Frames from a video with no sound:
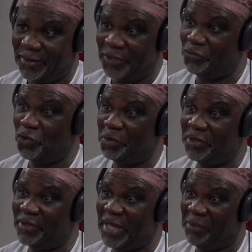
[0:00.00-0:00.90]
If you will
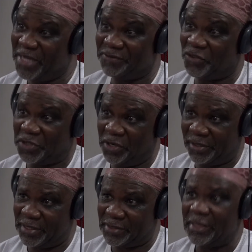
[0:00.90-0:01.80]
be emerge
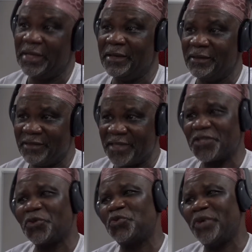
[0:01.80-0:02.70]
victorious, this
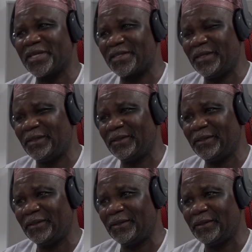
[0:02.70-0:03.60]
is what we are seeing.
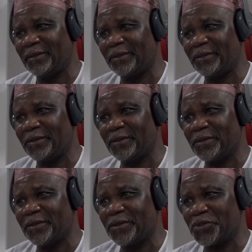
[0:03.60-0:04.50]

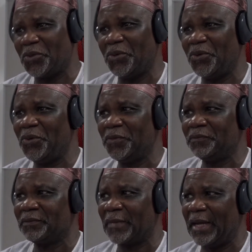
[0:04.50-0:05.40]
So,
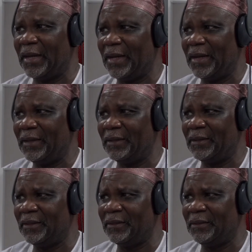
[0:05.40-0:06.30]

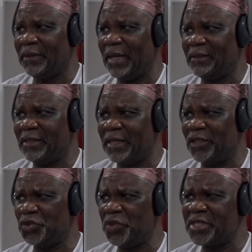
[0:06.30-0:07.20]
and the
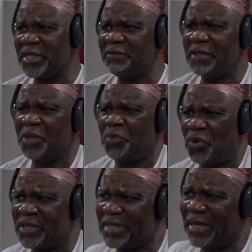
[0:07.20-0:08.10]
issue is even the
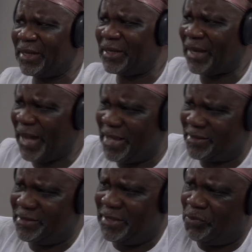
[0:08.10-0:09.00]
political
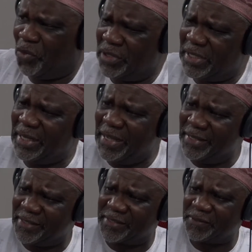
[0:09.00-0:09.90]
class, the political
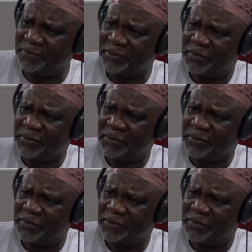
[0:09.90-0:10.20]
elites,